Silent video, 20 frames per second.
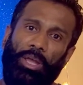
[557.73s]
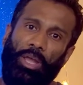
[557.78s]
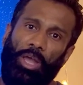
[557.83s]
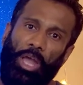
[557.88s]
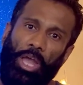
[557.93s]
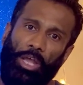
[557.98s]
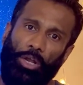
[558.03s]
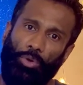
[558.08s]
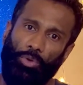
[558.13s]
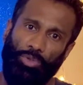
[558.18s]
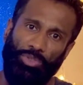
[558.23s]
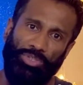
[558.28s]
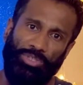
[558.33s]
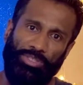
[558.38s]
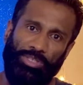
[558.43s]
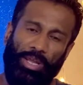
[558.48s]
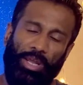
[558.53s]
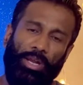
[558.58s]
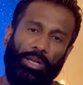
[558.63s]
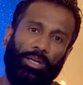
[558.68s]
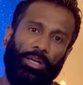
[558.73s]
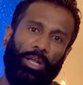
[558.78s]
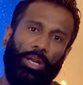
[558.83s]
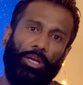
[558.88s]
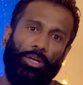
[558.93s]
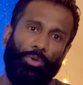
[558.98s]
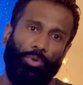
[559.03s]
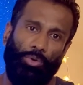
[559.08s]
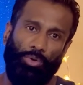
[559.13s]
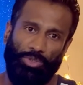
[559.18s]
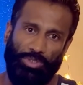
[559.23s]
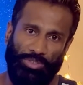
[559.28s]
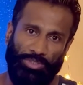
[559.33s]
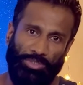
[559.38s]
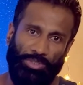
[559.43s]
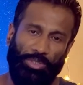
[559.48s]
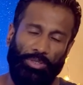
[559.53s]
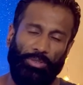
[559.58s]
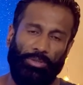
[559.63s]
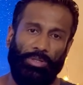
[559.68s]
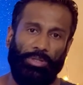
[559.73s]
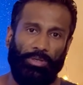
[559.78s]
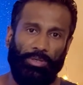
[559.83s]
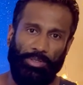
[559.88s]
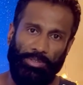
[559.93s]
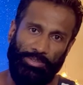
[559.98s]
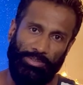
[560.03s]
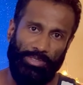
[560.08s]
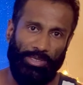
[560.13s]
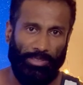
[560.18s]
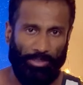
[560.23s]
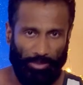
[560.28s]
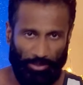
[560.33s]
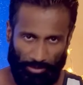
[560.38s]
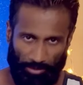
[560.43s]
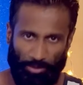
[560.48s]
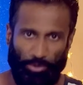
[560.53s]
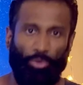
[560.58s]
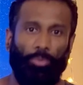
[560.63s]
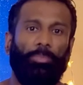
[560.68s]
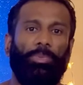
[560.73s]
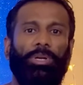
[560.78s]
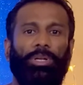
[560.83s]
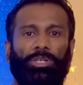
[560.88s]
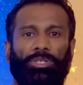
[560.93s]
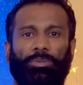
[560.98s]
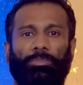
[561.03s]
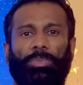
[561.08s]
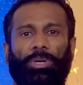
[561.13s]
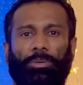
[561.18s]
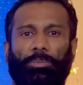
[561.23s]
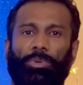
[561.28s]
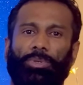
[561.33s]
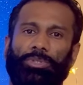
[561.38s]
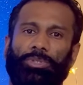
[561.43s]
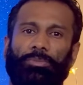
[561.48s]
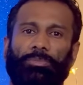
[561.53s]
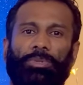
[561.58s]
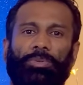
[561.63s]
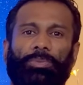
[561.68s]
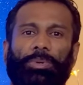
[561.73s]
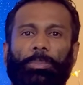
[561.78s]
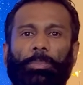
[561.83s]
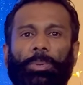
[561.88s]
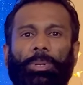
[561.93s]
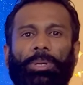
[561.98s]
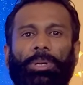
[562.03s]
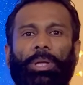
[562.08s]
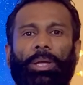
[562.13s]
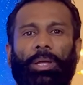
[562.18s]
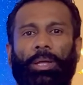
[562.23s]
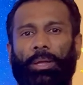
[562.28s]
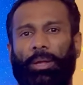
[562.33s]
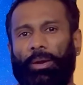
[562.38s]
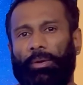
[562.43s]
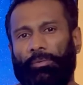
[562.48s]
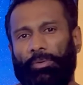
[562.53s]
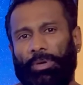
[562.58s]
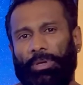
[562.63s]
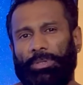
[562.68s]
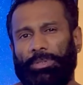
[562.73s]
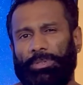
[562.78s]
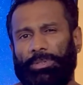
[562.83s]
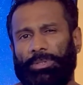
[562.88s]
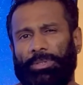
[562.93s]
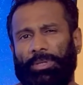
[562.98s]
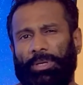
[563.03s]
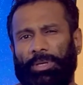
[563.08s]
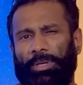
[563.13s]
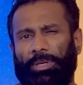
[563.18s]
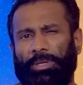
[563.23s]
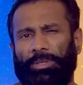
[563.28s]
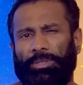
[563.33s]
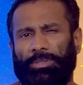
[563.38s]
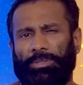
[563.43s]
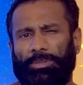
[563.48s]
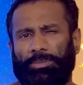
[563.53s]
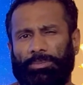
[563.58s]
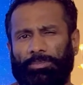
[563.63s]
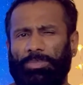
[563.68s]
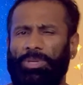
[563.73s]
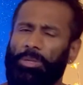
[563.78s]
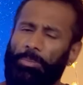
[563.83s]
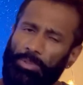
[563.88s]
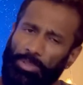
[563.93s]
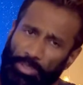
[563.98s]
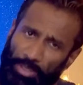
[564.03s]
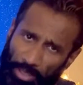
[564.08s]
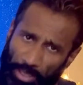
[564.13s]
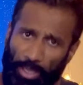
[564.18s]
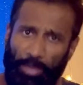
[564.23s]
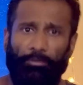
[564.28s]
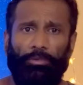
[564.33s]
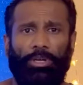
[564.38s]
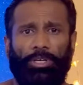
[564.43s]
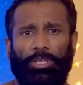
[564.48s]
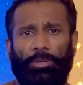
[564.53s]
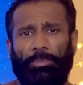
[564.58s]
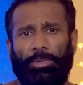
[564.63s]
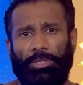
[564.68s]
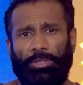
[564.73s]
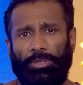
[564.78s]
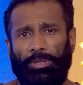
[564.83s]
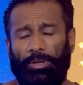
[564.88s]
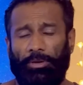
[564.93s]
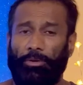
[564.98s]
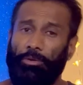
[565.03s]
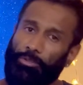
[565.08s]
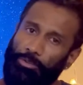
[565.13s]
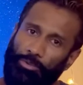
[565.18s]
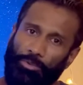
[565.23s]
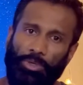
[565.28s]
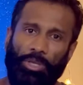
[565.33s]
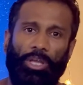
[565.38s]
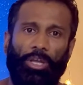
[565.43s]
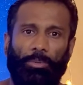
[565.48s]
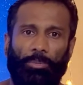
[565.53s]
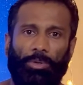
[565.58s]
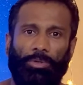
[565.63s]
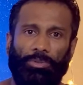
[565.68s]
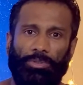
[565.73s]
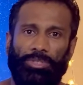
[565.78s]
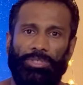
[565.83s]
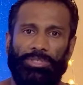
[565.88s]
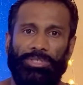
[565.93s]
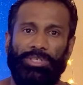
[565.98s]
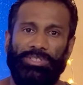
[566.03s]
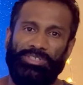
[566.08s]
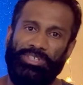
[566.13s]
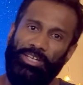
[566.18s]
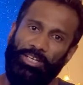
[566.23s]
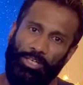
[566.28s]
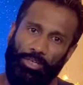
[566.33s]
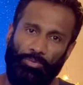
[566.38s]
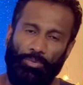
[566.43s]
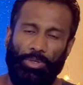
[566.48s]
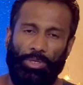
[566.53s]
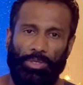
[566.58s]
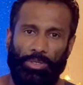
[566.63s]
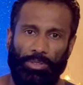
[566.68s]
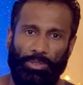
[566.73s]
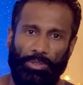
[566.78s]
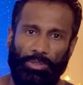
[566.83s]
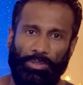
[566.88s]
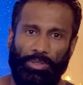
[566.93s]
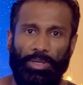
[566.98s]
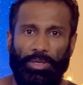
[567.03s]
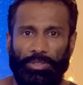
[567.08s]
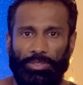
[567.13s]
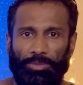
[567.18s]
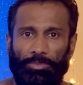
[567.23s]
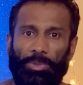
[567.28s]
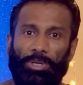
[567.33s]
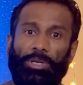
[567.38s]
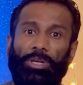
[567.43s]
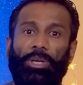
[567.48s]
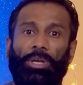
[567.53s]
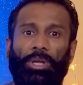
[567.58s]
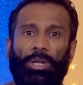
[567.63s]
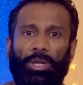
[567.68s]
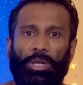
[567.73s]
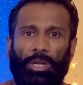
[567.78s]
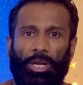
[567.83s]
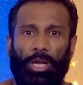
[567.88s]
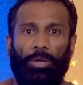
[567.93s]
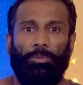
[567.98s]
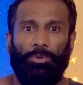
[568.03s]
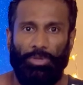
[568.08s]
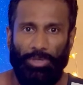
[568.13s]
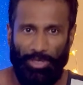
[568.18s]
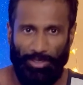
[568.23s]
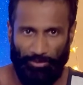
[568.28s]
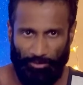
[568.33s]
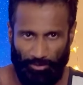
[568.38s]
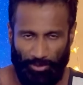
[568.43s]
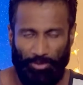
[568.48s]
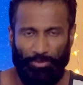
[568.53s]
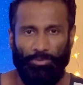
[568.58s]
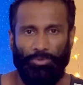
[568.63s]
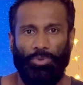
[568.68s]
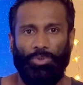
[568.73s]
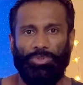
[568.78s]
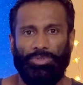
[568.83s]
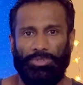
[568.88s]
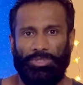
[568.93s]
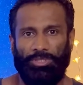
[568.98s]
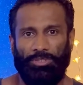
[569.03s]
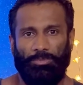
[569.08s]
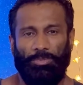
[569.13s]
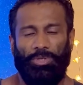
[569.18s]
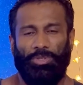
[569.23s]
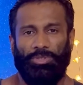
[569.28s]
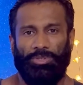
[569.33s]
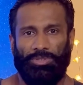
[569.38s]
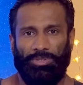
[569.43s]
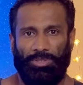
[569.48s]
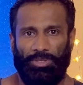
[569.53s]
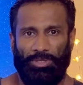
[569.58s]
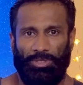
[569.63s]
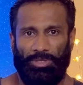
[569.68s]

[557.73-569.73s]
agonist and antagonist. There is that combination, but most of the people and trainers has, maybe they have idea, but they are not talking about these scientific things. But I would like to give those things, because